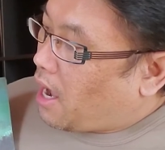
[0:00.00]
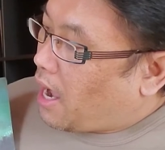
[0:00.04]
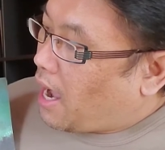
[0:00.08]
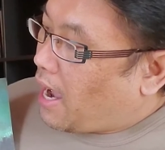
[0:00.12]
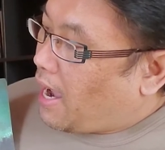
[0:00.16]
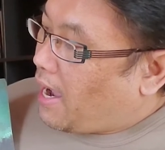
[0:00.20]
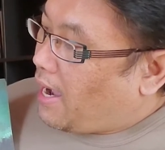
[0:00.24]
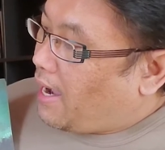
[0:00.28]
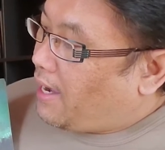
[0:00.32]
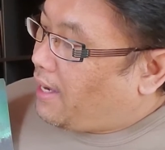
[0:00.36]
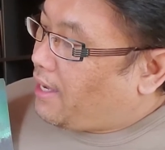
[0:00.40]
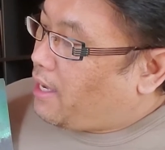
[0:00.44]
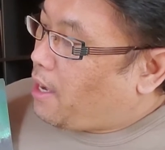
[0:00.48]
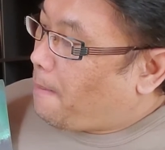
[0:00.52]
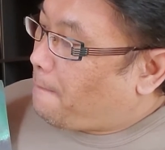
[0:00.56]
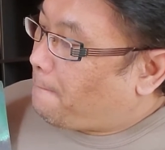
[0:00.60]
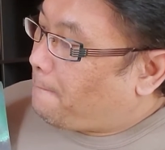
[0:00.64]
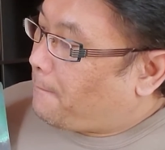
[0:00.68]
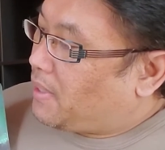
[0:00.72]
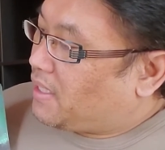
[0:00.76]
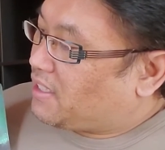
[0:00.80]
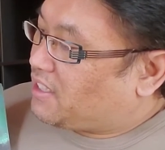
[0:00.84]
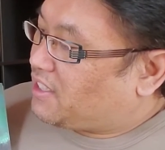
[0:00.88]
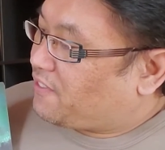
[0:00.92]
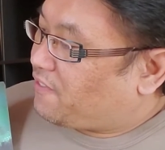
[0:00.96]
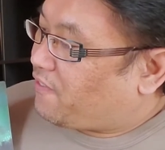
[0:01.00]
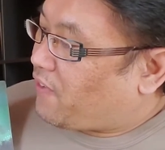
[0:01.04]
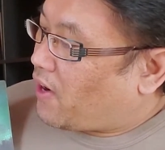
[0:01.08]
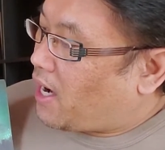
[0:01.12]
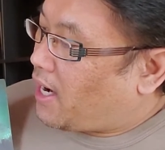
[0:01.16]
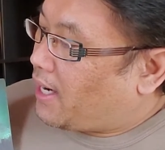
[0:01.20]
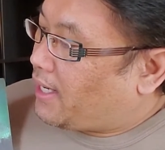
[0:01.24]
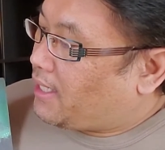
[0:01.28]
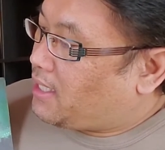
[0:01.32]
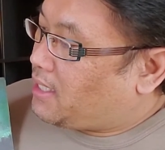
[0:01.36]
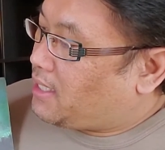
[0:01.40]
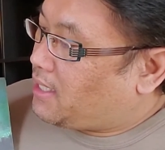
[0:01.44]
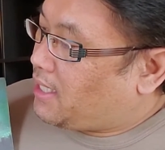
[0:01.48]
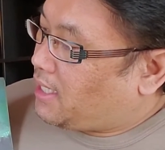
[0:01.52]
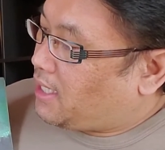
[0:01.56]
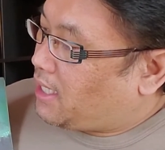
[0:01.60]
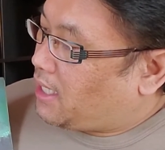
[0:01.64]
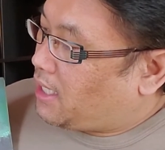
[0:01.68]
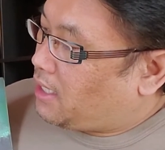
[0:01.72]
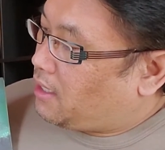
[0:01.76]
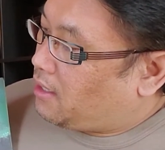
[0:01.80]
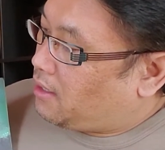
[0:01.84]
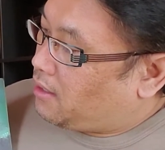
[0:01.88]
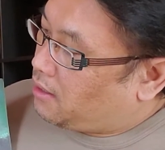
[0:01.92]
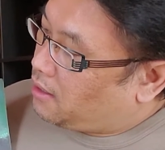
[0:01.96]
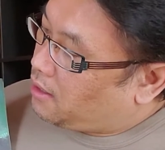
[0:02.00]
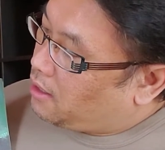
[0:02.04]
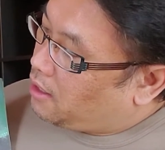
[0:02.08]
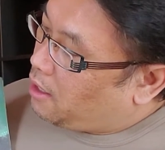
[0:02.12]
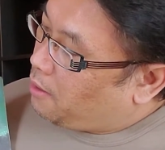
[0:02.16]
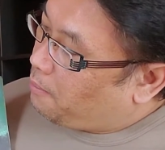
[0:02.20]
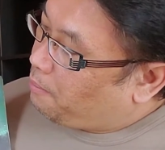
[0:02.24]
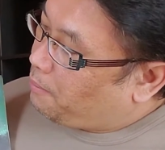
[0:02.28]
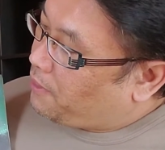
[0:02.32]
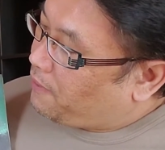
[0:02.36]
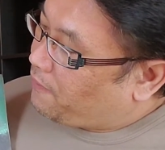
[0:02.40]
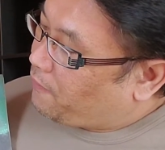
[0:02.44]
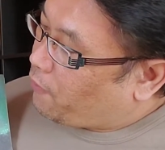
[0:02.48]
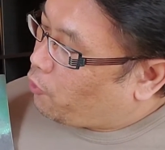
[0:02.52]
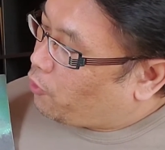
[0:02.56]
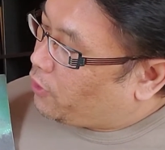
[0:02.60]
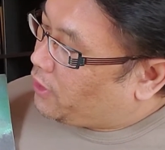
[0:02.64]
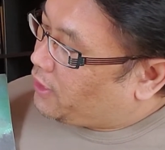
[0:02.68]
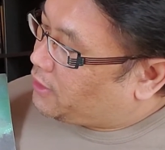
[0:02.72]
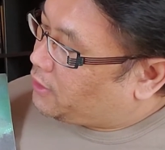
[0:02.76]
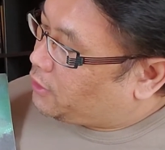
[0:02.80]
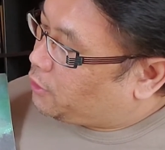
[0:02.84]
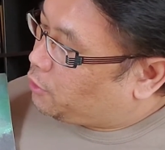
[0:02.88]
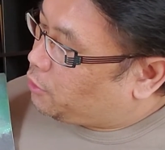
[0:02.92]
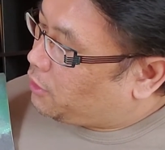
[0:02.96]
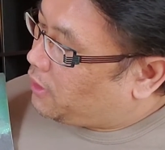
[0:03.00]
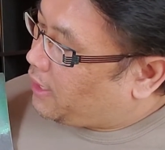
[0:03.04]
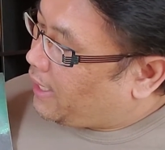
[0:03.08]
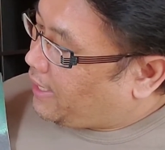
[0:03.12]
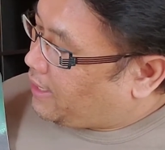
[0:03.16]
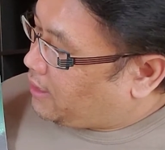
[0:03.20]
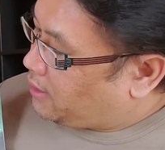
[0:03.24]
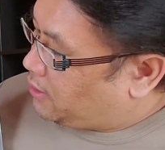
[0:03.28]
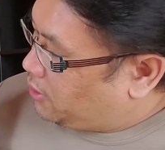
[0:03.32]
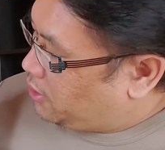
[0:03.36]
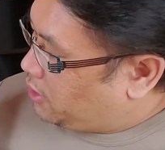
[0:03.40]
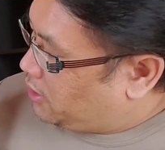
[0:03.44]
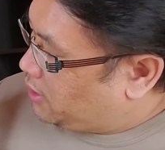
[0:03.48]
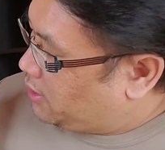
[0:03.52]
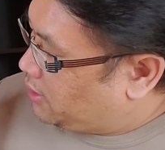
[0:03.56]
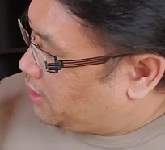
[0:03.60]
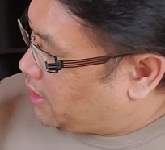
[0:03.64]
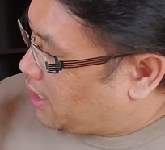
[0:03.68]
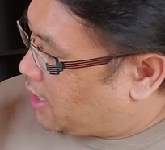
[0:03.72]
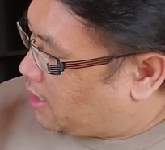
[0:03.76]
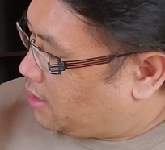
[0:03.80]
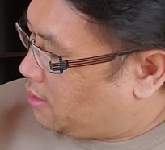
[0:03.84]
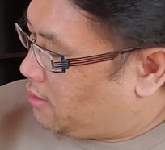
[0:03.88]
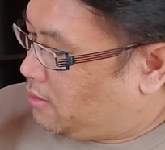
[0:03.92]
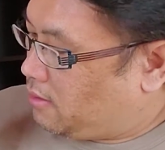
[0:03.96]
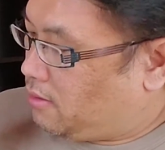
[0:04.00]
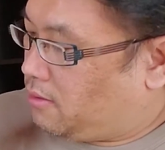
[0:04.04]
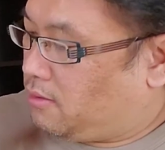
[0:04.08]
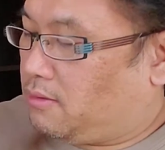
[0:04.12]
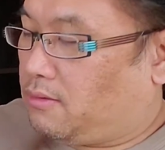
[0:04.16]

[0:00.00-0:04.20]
I must find Nicky before it's too late, she said.